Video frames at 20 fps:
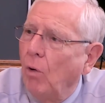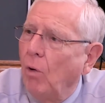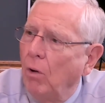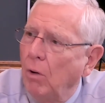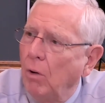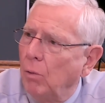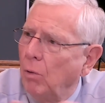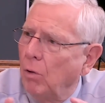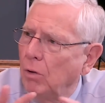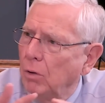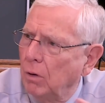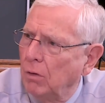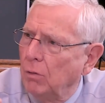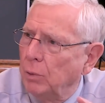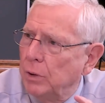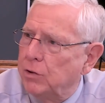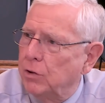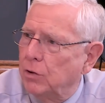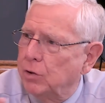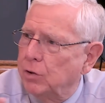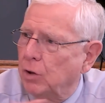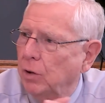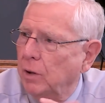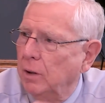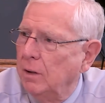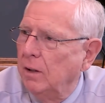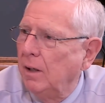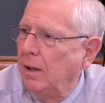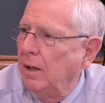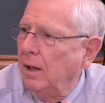All which is
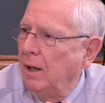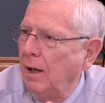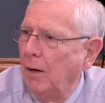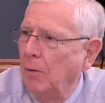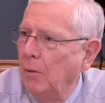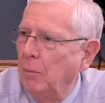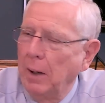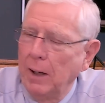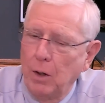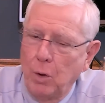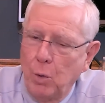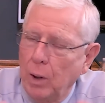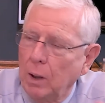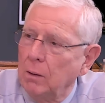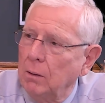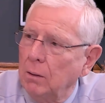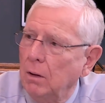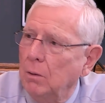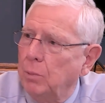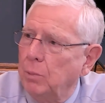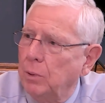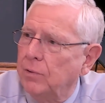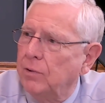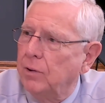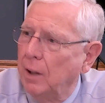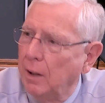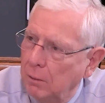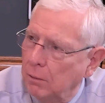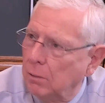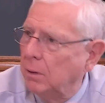good. Mm-hmm. And my quick look would
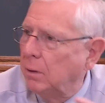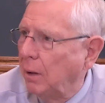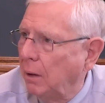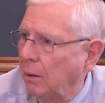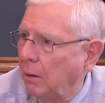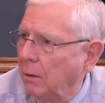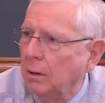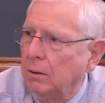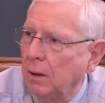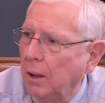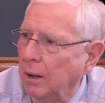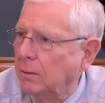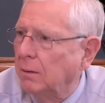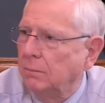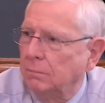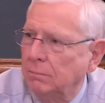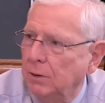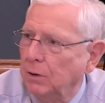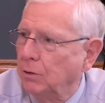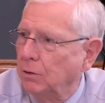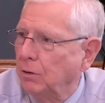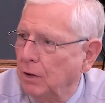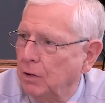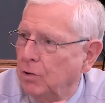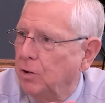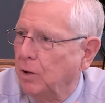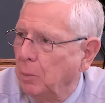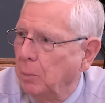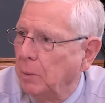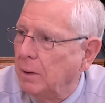say, well, they look like they're
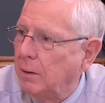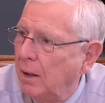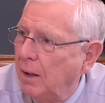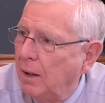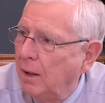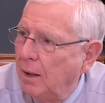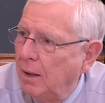legitimate.